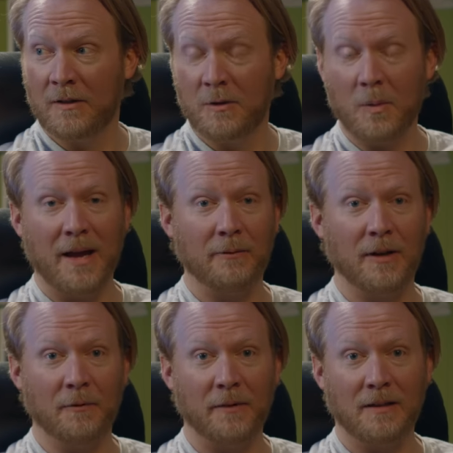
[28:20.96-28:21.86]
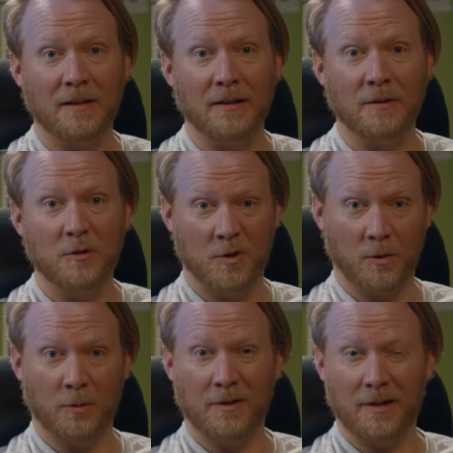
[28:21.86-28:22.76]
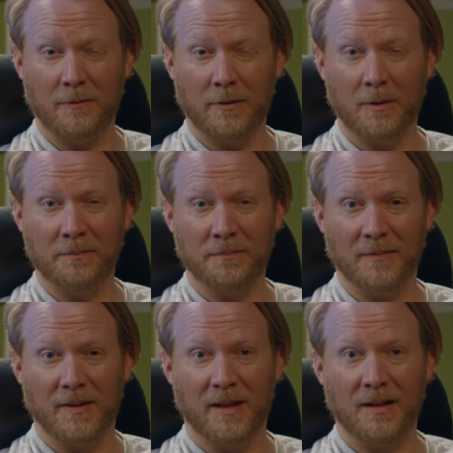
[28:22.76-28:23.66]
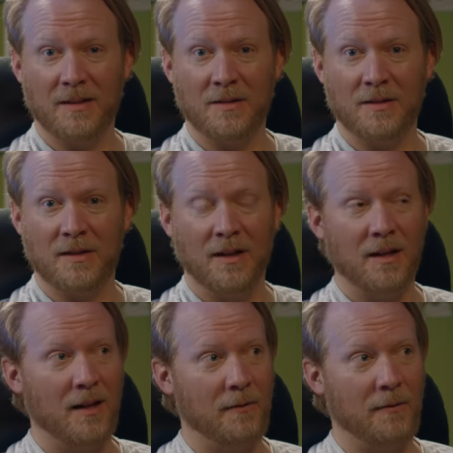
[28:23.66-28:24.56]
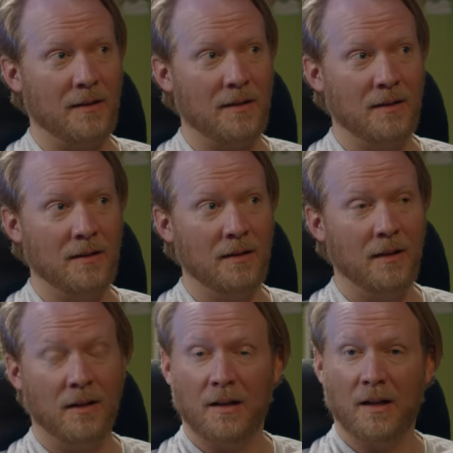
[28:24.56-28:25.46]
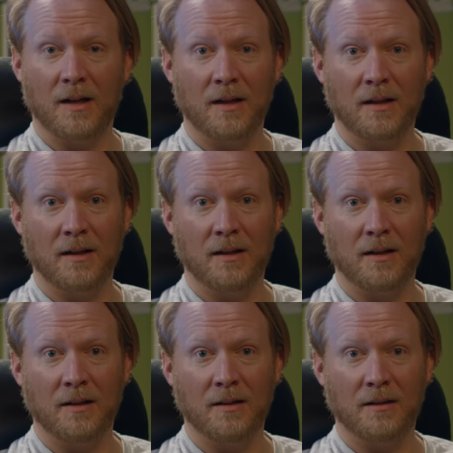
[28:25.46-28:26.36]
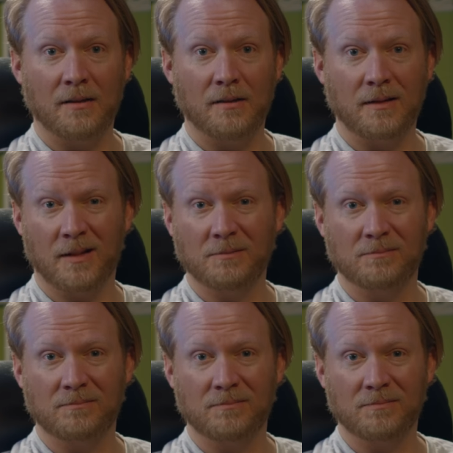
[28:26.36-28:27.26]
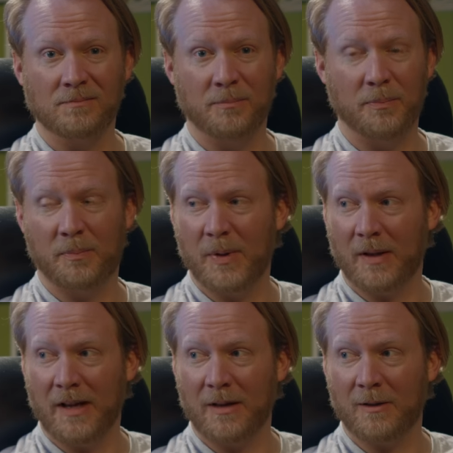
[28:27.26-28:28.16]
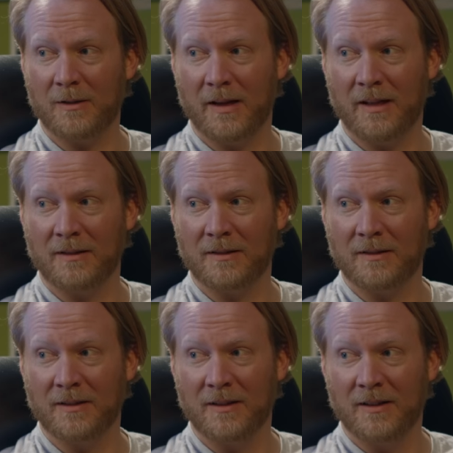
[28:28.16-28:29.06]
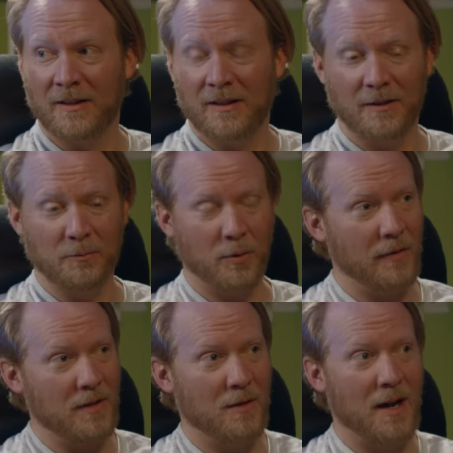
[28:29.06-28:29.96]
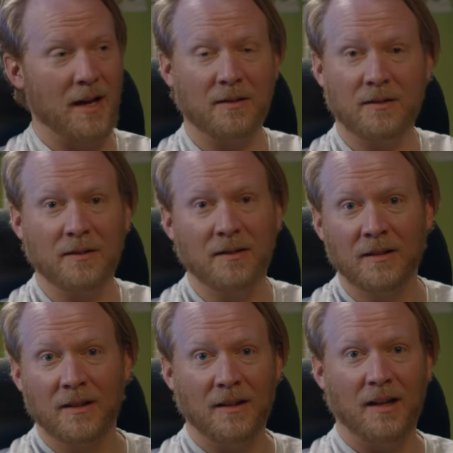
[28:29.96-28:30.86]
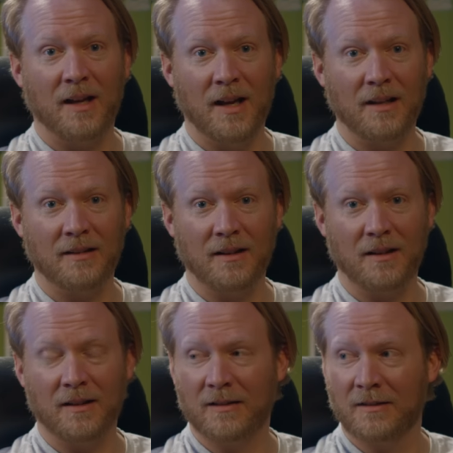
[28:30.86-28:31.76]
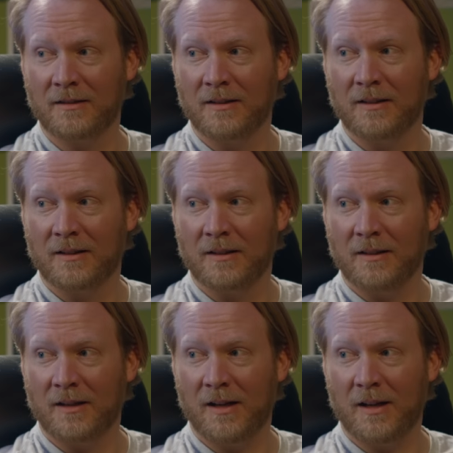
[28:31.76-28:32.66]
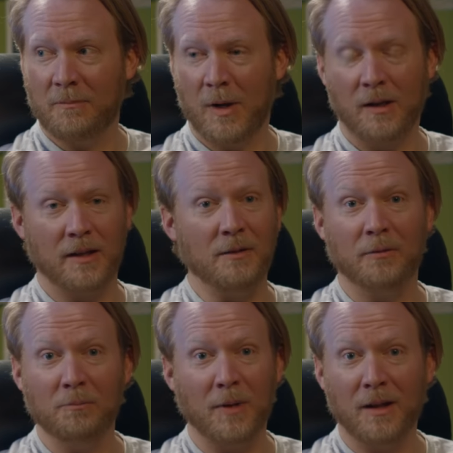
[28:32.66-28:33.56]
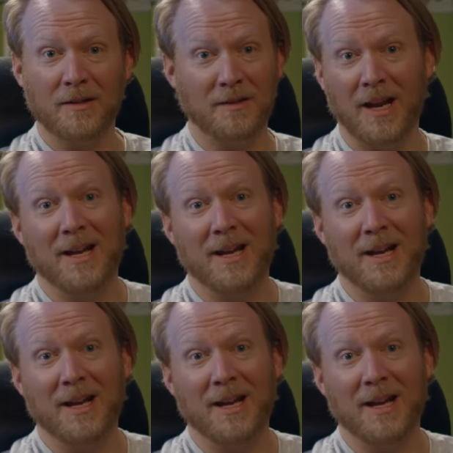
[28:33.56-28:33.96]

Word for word: to have it affecting children in a film than it is affecting, uh, you know, adults. Bill Hader and Professor X. Yeah. And uh, uh, Molly from Molly's Game.